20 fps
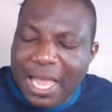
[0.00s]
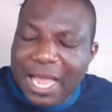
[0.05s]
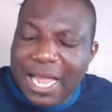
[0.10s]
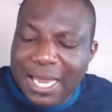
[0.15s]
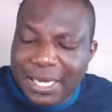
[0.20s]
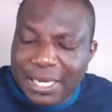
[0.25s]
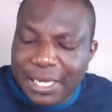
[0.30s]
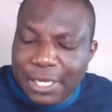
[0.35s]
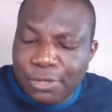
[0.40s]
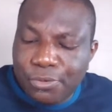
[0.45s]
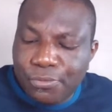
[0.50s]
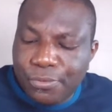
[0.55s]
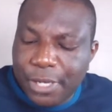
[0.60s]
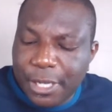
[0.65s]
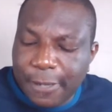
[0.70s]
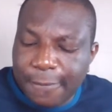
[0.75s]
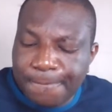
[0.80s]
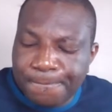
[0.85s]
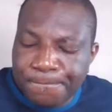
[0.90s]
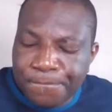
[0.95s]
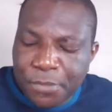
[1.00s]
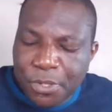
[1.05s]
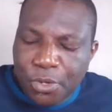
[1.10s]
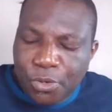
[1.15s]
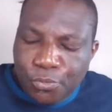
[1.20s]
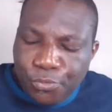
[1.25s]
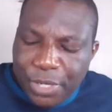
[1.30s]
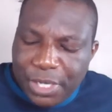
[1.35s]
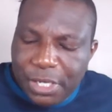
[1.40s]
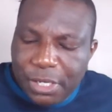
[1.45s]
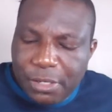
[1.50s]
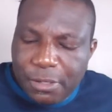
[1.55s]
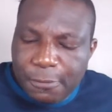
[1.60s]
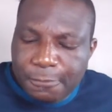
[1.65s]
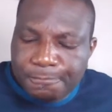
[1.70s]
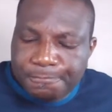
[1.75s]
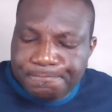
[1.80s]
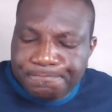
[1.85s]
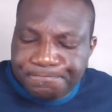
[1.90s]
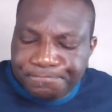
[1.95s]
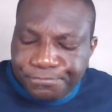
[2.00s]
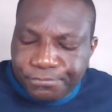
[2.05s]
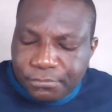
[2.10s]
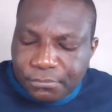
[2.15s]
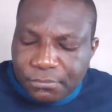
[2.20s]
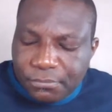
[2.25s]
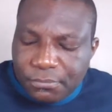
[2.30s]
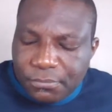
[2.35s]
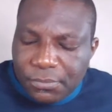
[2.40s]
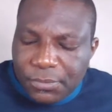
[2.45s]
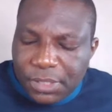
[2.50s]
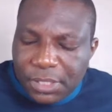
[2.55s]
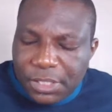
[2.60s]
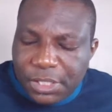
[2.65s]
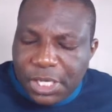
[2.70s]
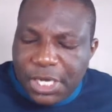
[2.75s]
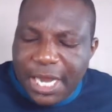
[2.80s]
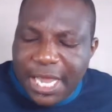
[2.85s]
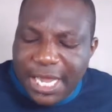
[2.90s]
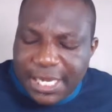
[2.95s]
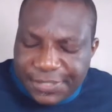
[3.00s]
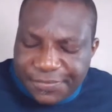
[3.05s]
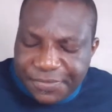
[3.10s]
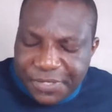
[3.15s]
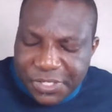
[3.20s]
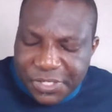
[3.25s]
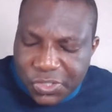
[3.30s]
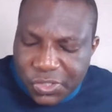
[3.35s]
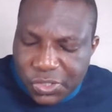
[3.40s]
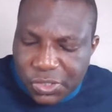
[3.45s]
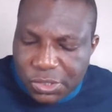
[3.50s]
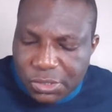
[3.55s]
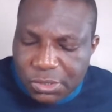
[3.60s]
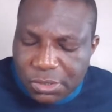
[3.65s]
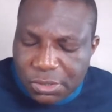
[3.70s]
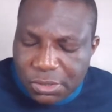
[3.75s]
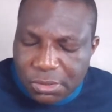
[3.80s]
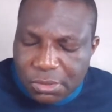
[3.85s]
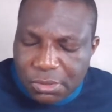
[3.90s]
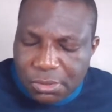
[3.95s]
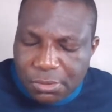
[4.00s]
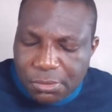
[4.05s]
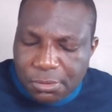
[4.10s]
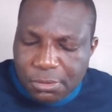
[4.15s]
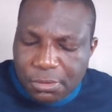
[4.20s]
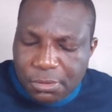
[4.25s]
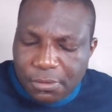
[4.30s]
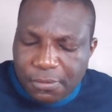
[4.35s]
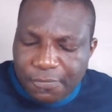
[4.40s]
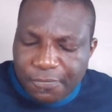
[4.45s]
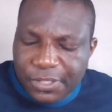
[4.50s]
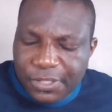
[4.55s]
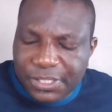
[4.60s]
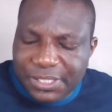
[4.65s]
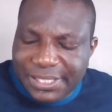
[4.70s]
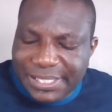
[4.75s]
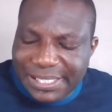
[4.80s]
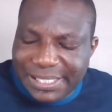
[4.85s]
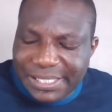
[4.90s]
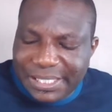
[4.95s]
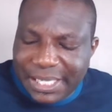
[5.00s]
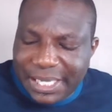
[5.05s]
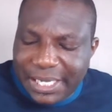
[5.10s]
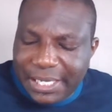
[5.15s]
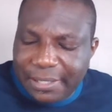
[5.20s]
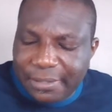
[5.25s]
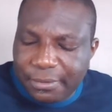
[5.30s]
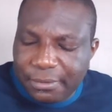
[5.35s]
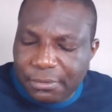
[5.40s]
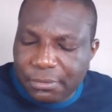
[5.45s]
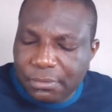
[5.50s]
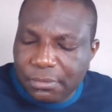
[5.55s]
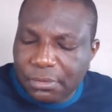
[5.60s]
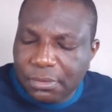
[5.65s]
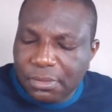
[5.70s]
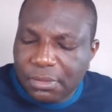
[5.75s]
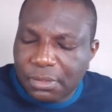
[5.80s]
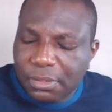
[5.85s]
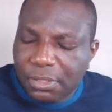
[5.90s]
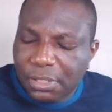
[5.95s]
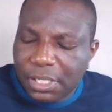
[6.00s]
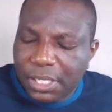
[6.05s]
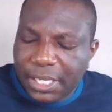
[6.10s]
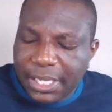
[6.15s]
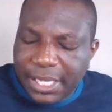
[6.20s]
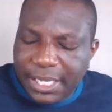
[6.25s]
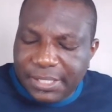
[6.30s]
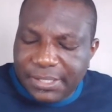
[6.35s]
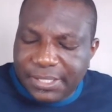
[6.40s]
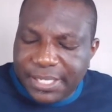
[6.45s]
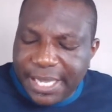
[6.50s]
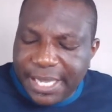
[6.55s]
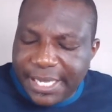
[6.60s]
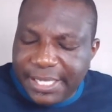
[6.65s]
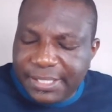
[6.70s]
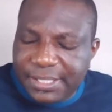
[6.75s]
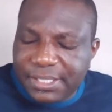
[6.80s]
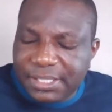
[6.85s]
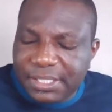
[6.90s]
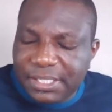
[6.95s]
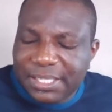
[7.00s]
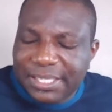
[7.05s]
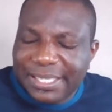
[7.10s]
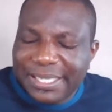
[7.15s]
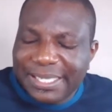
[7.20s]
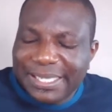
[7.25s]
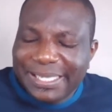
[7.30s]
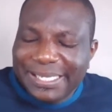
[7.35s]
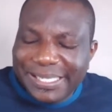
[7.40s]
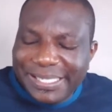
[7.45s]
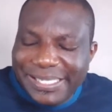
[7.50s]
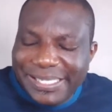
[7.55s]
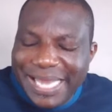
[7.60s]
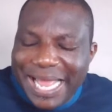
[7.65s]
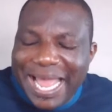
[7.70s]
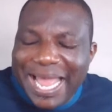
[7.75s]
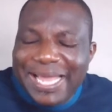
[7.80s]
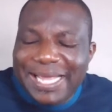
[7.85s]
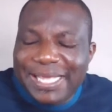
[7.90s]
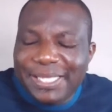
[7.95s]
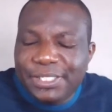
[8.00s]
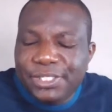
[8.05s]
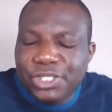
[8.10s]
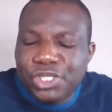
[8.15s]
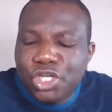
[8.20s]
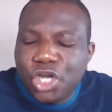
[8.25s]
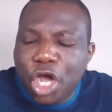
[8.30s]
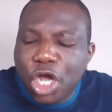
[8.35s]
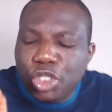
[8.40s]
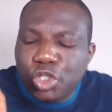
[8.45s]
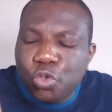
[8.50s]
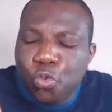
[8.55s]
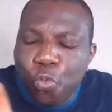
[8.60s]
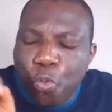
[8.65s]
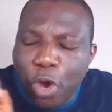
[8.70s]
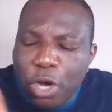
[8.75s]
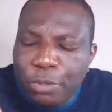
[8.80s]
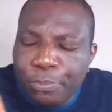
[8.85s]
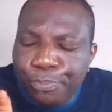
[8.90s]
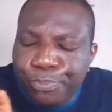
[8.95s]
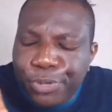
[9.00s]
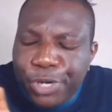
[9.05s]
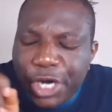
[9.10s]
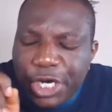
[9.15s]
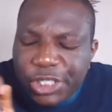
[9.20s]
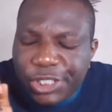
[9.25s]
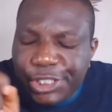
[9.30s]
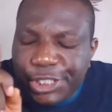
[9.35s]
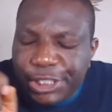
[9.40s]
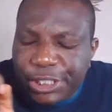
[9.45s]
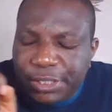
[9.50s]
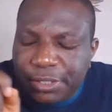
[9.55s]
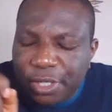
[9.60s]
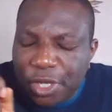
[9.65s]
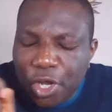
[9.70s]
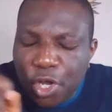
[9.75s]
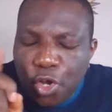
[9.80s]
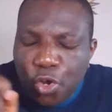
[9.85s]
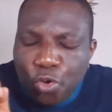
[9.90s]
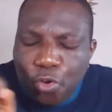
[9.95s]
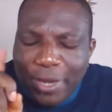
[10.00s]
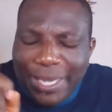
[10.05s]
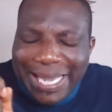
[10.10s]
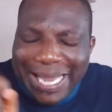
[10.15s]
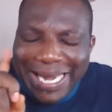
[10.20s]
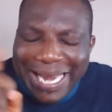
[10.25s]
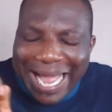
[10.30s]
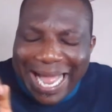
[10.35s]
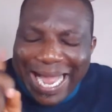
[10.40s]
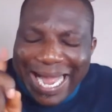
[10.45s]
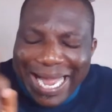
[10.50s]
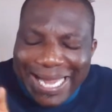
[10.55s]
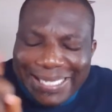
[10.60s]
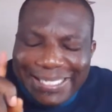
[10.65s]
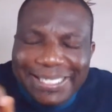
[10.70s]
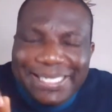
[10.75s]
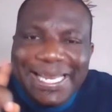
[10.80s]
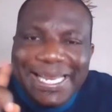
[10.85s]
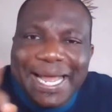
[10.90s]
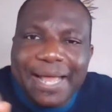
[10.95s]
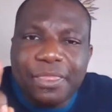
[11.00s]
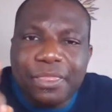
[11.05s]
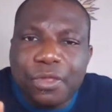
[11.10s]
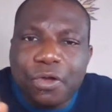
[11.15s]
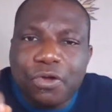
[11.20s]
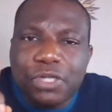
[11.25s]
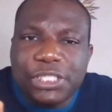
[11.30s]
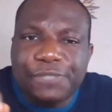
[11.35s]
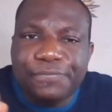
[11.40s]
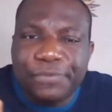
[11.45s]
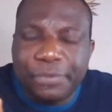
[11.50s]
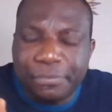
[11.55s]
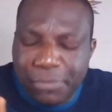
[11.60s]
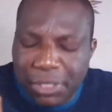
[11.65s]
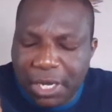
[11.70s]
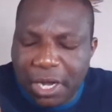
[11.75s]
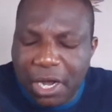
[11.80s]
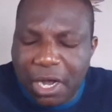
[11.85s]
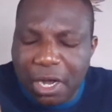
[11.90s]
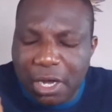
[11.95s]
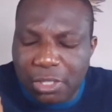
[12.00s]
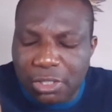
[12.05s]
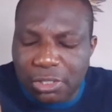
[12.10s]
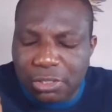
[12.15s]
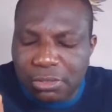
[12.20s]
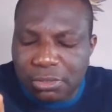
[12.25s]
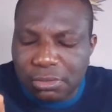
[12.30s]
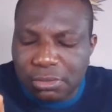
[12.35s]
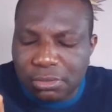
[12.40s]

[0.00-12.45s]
Hallelujah. Read the, the next verse, verse 13. It says, There is not one person who can hide their thoughts from God.